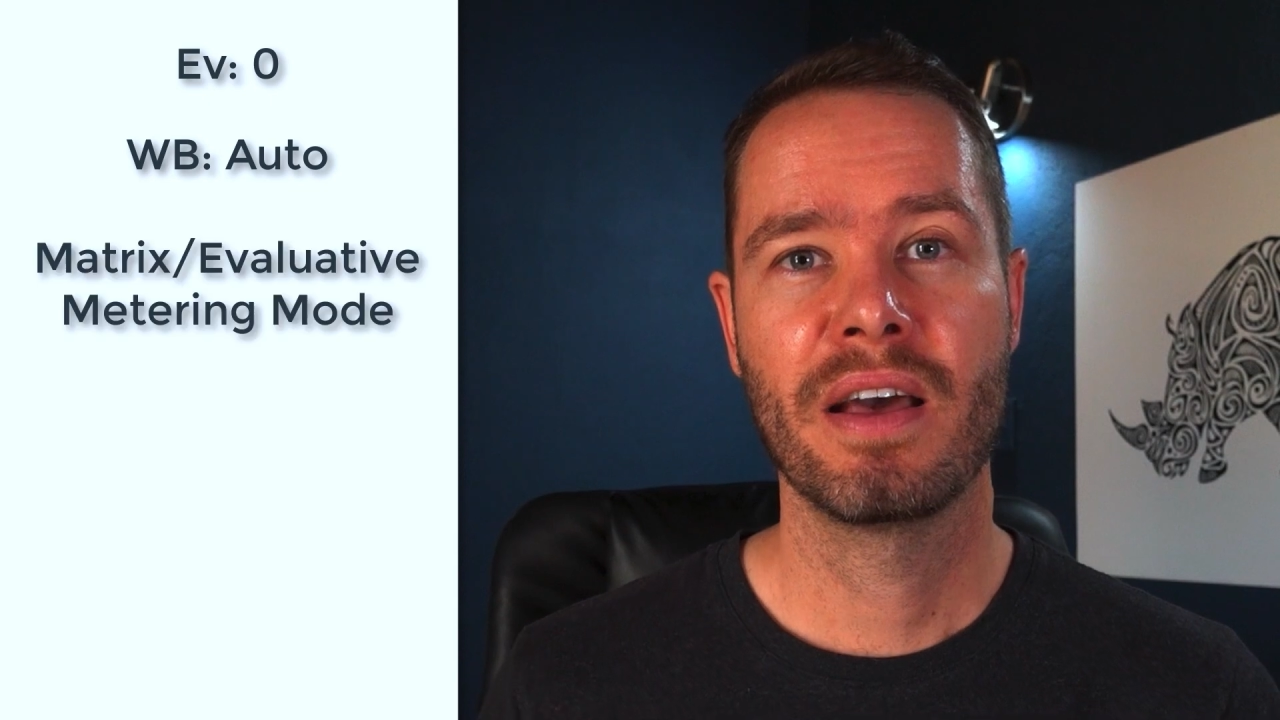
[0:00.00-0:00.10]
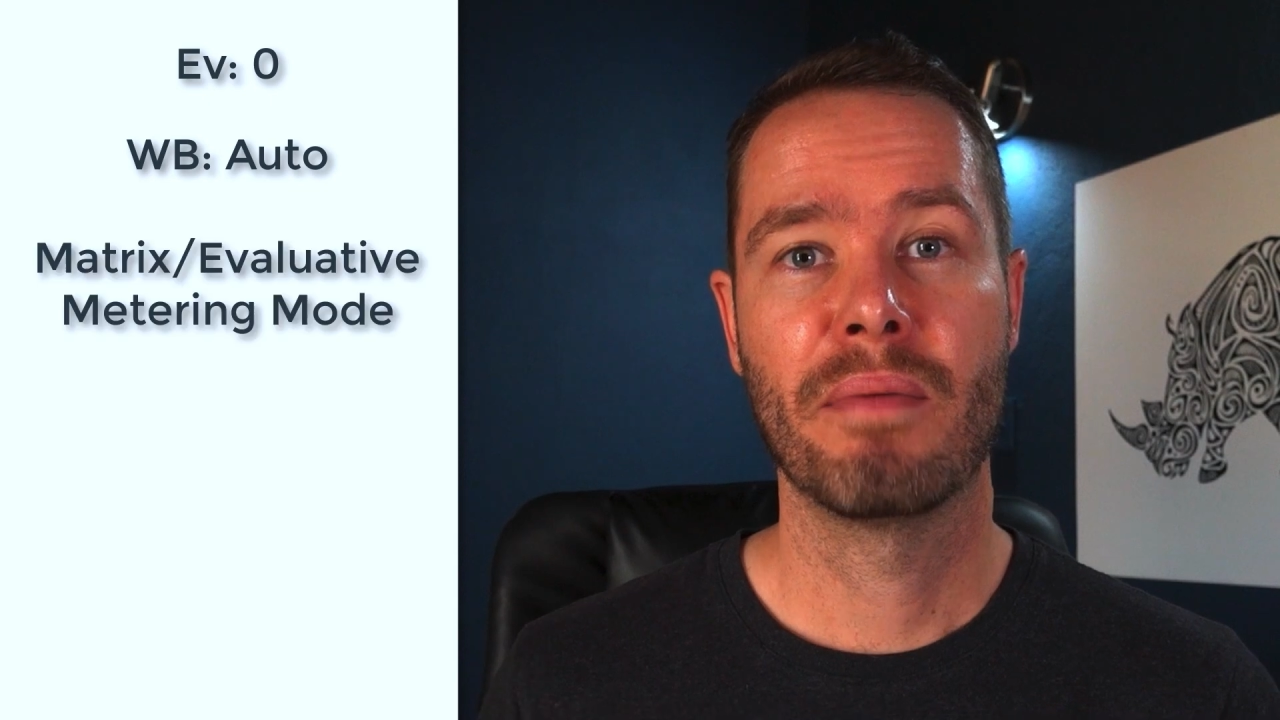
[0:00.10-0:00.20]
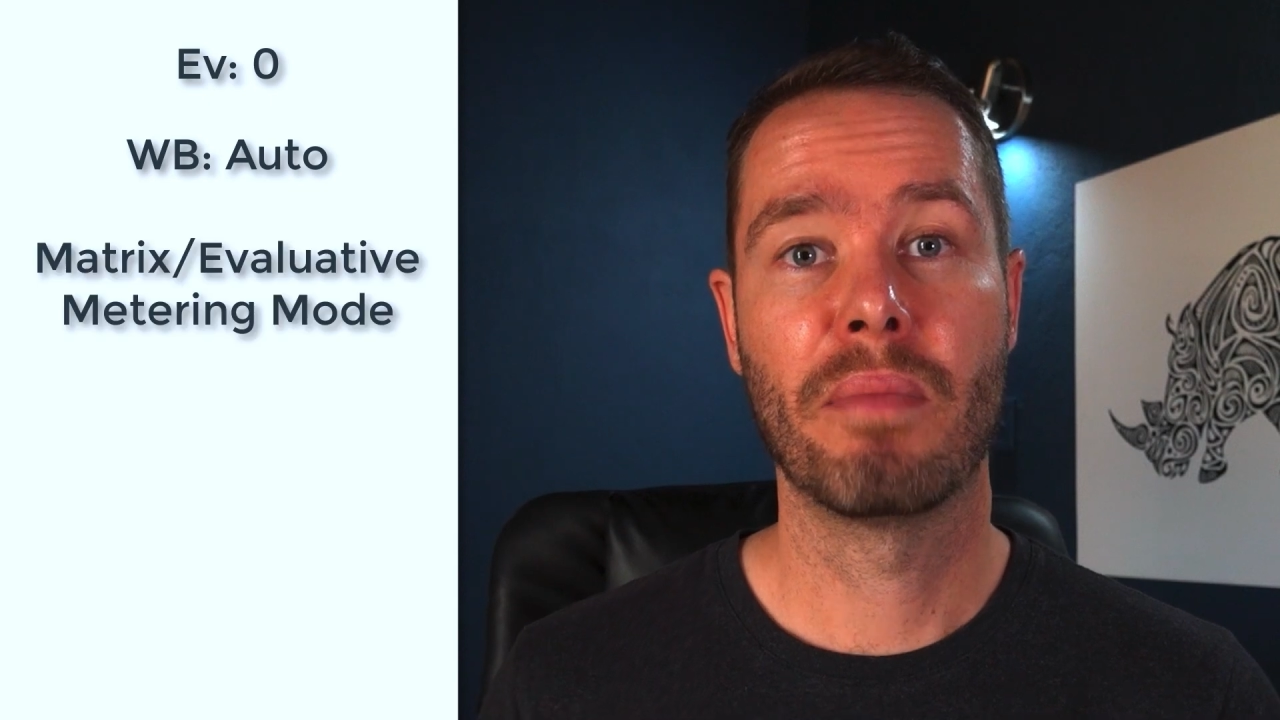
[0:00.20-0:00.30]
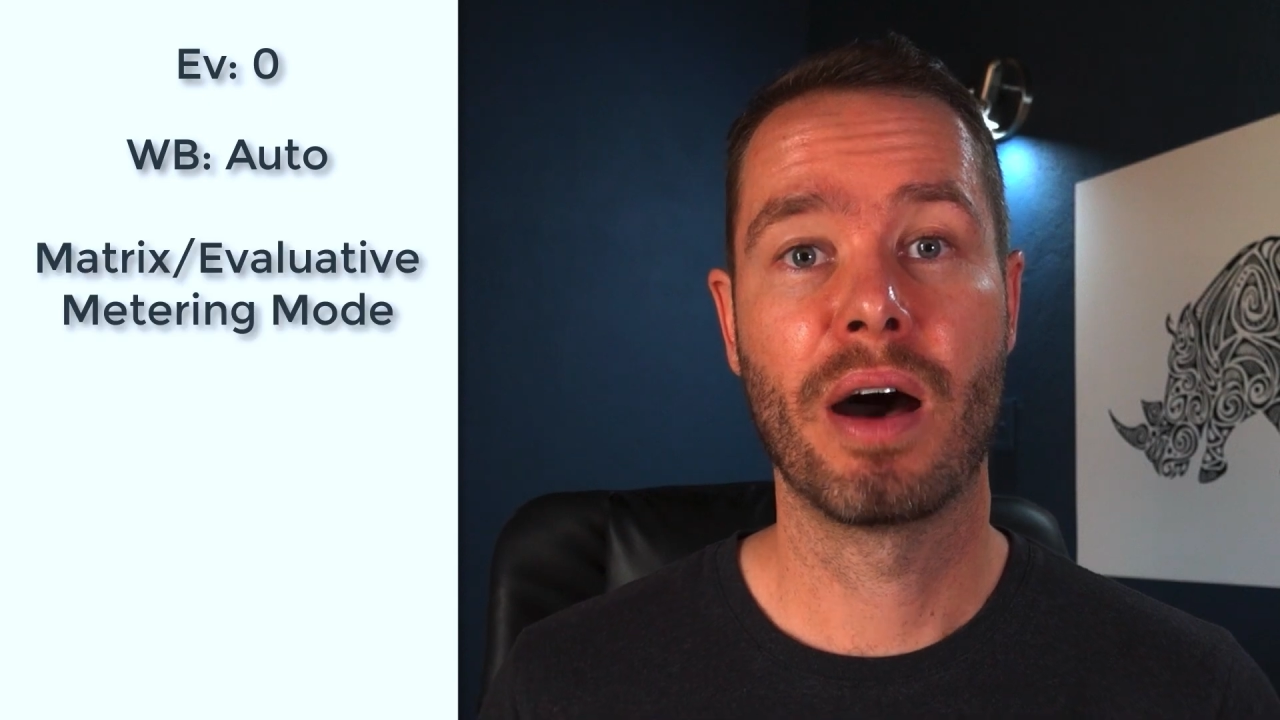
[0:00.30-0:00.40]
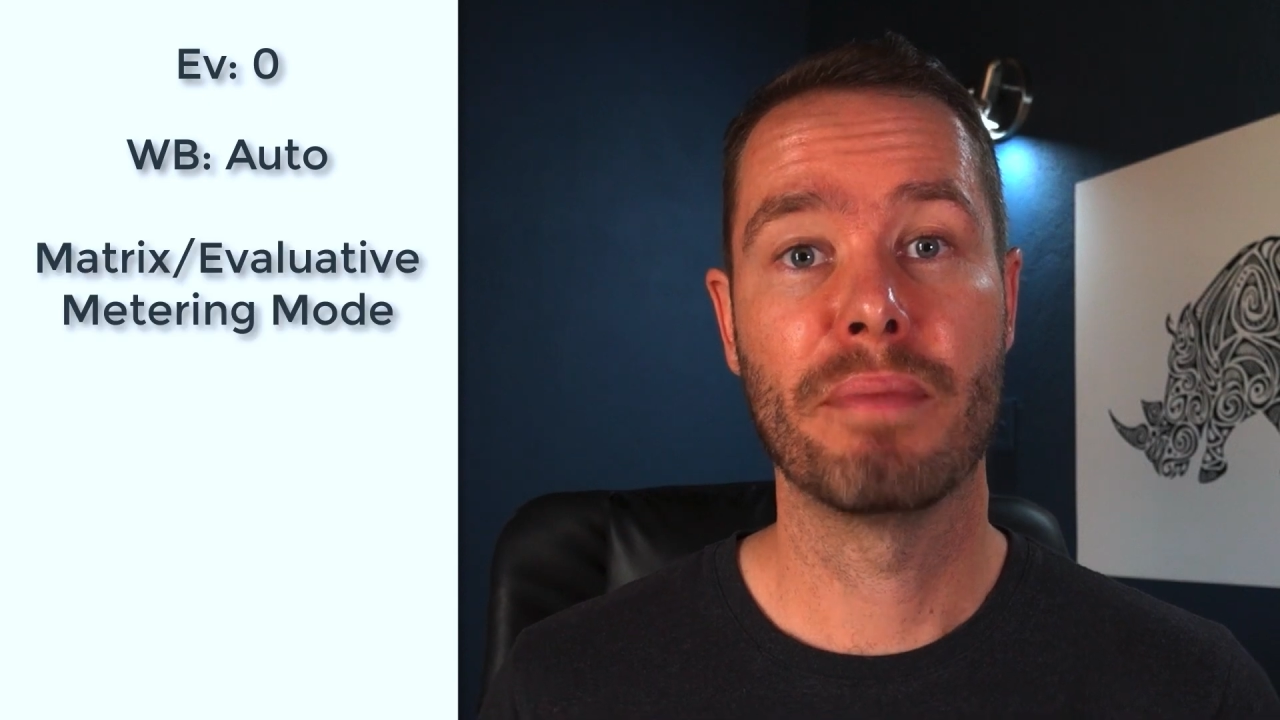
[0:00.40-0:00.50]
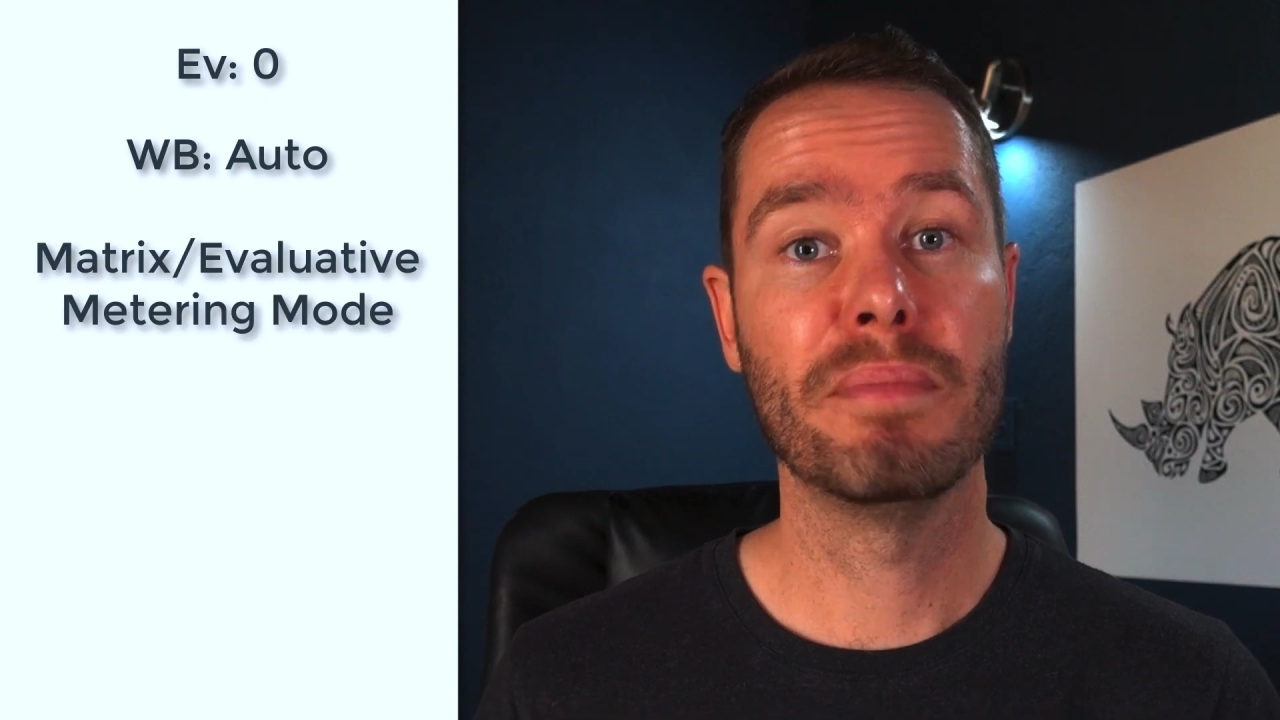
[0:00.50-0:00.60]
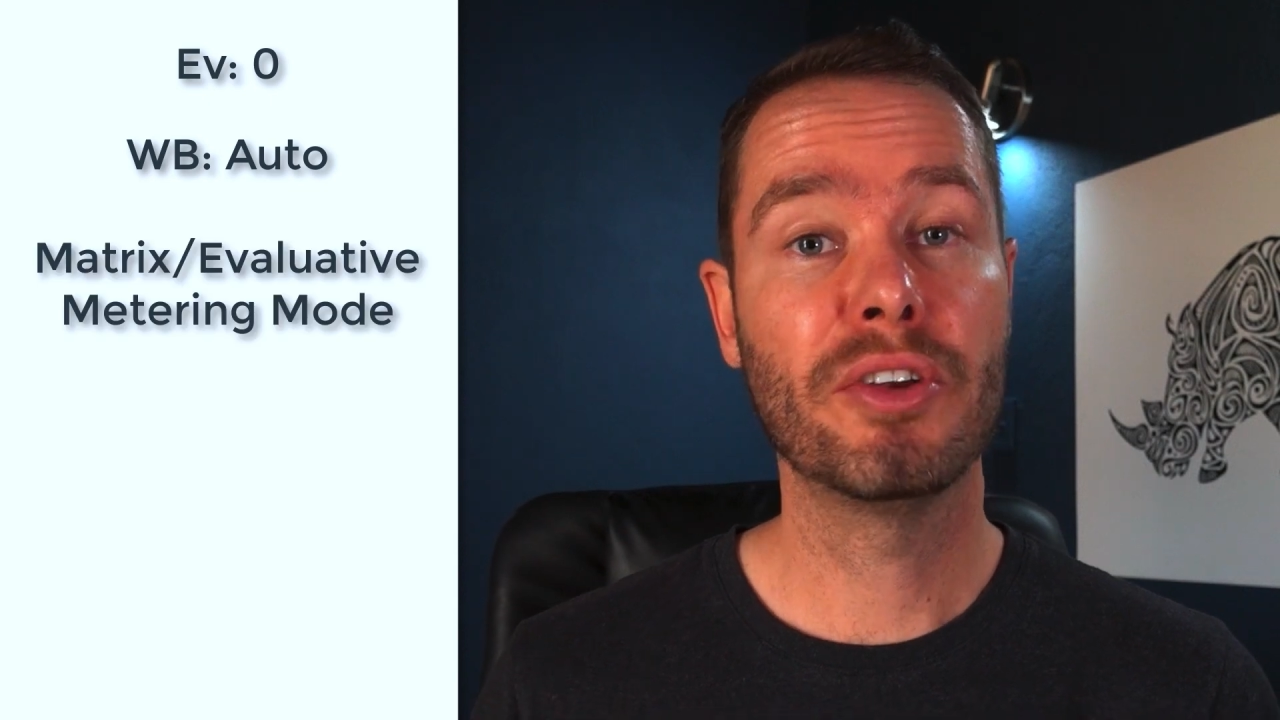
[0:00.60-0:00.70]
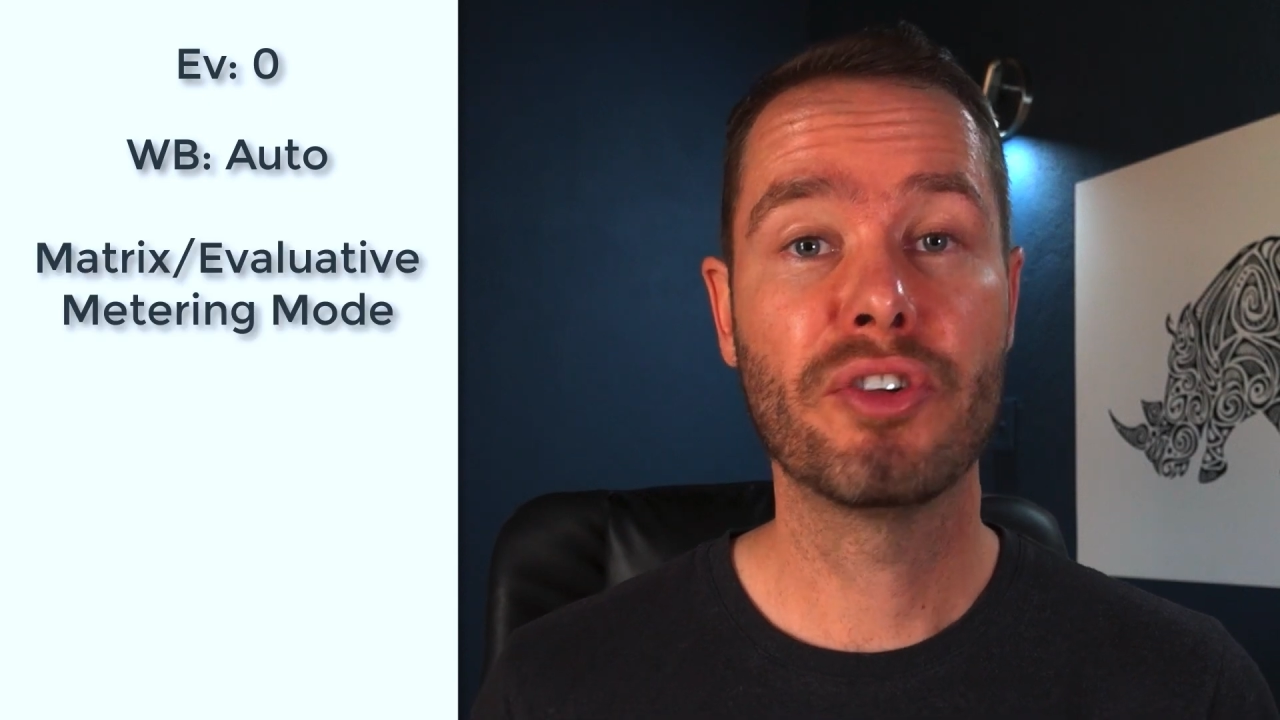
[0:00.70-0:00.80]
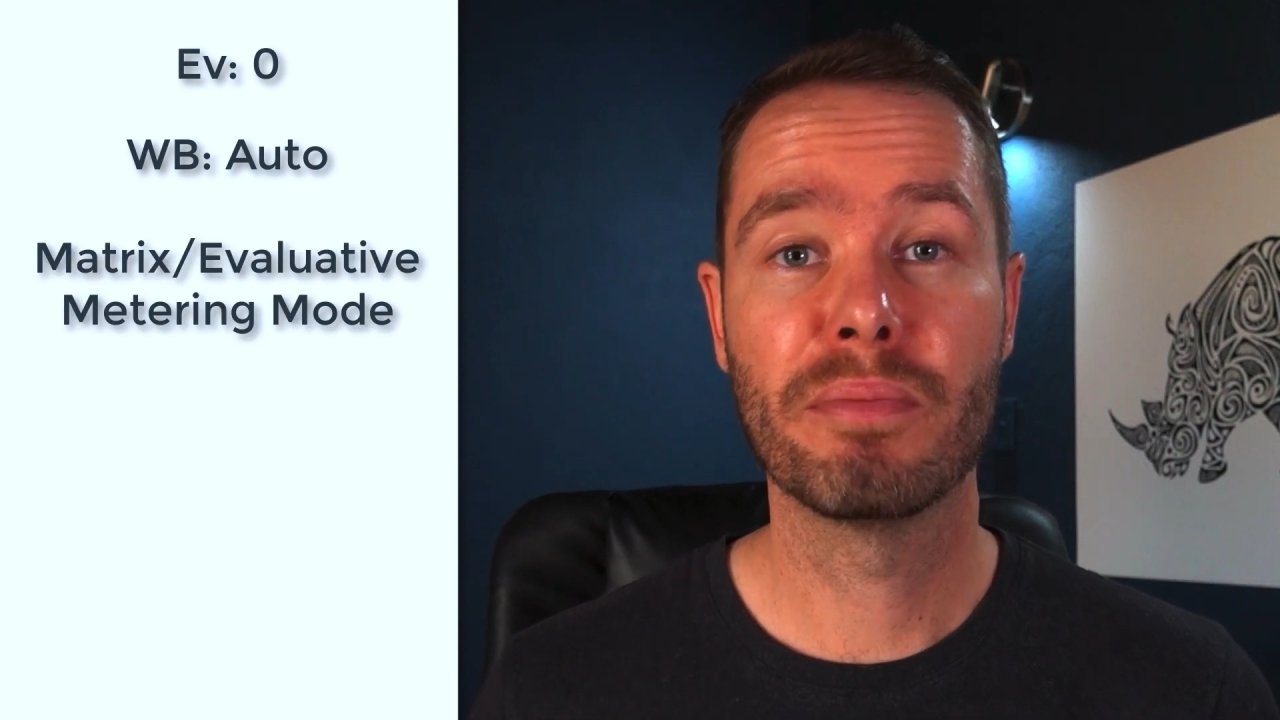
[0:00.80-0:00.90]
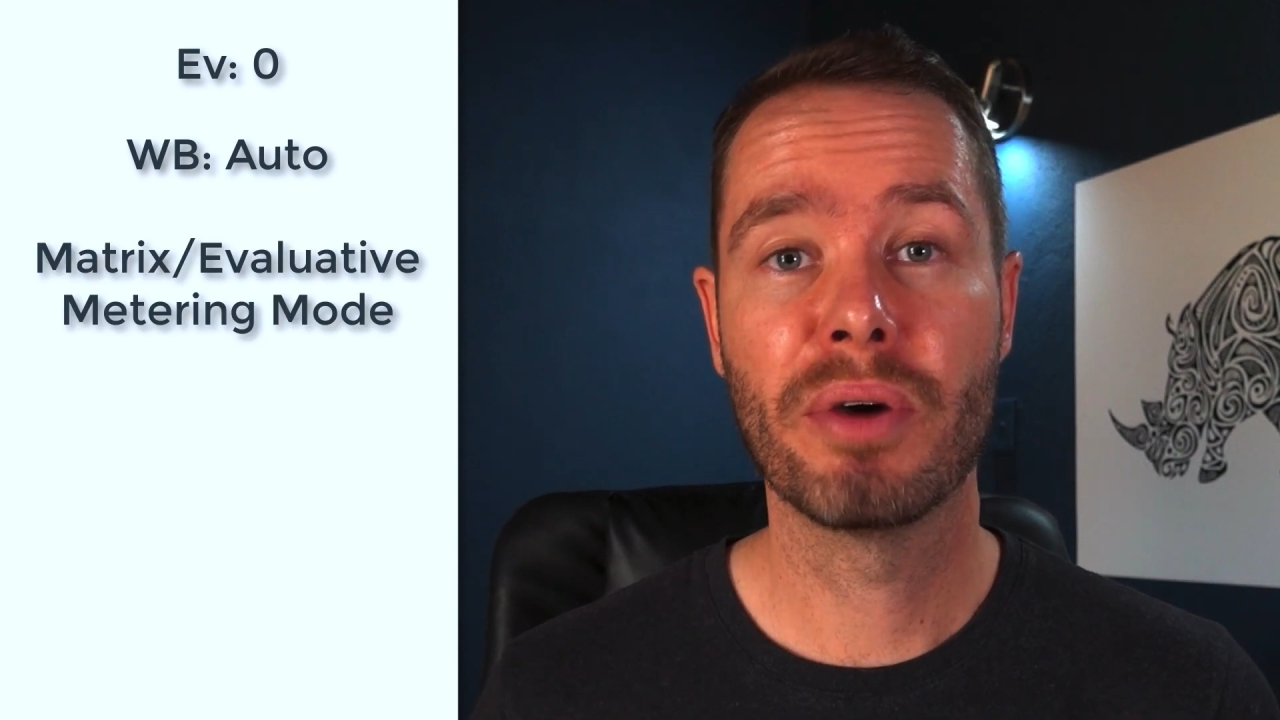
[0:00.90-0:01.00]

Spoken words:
my metering